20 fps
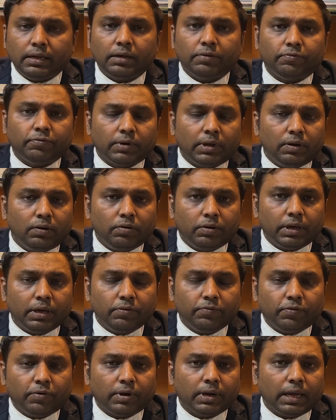If you are looking
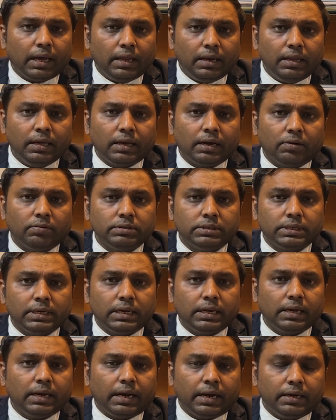for any
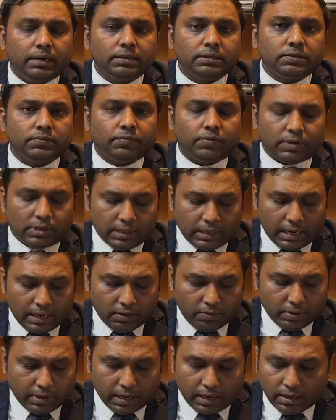counseling guidance for that,
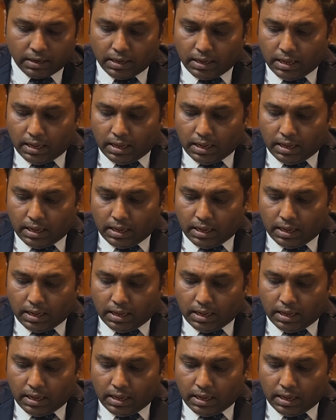you can